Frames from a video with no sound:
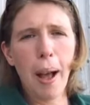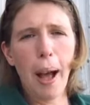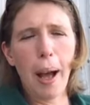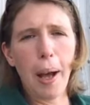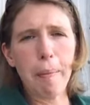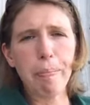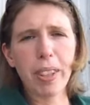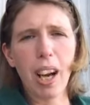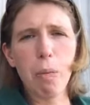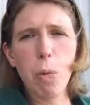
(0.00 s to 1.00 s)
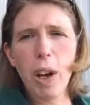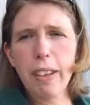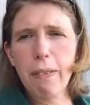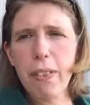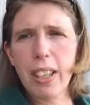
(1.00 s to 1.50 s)
And
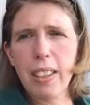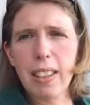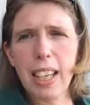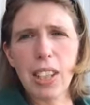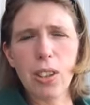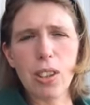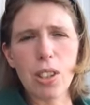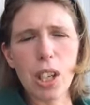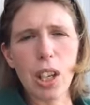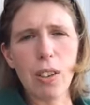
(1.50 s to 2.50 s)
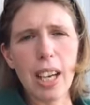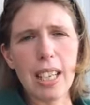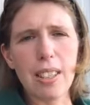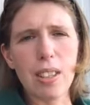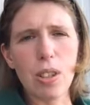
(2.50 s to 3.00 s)
one fun thing you can do
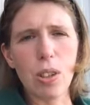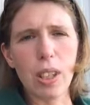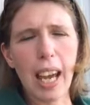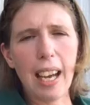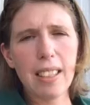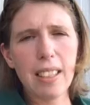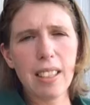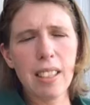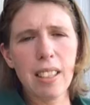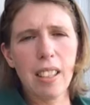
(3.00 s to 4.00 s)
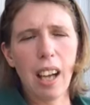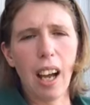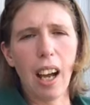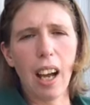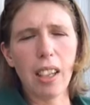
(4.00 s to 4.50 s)
is to get
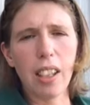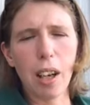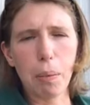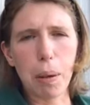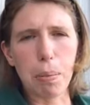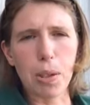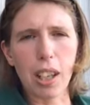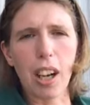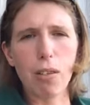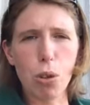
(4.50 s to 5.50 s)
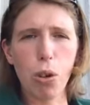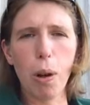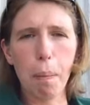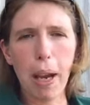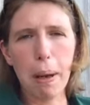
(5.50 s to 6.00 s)
young people to kind of
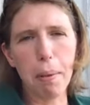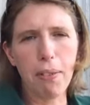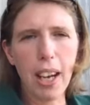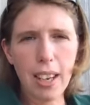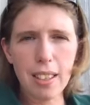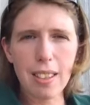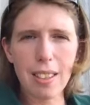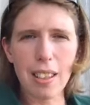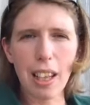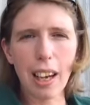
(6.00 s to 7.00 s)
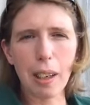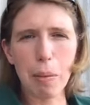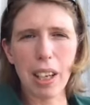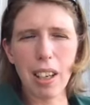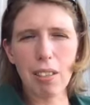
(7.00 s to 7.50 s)
draw it on paper first. So that can
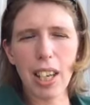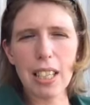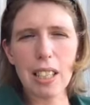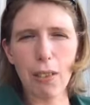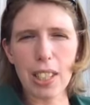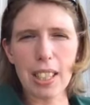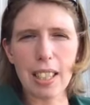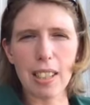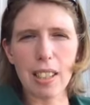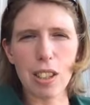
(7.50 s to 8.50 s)
be another activity to